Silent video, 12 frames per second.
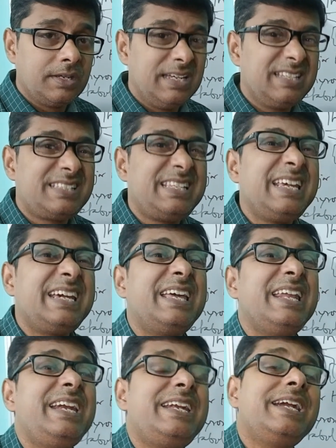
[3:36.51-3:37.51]
is
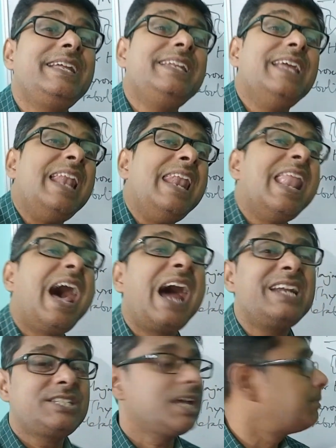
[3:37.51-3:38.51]
secreted in
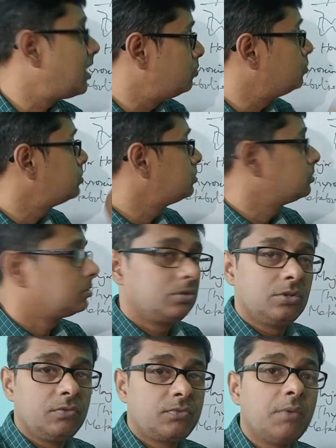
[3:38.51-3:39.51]
large amount
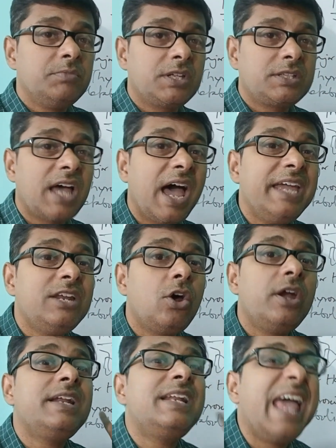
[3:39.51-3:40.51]
from the
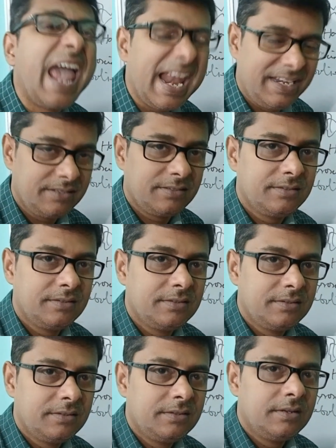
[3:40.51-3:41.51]
thyroid gland,
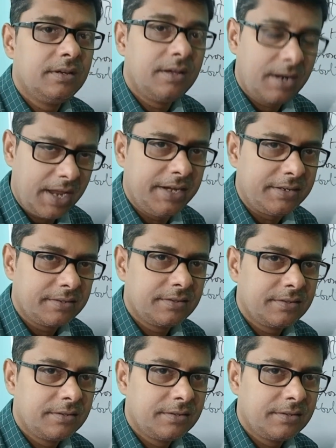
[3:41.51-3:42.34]
right?